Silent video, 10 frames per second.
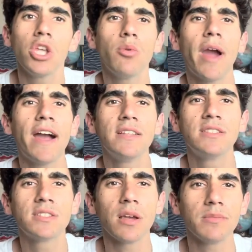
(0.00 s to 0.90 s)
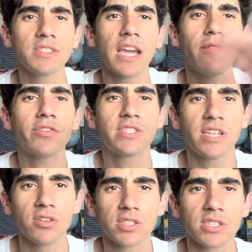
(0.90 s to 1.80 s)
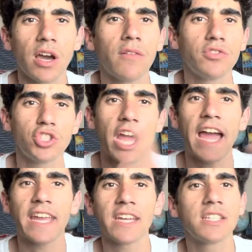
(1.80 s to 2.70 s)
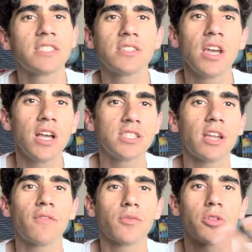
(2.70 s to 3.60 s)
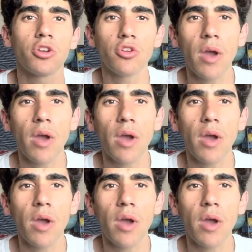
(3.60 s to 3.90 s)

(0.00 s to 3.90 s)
You had some Cypress Hill stuff, jackets, stuff from their new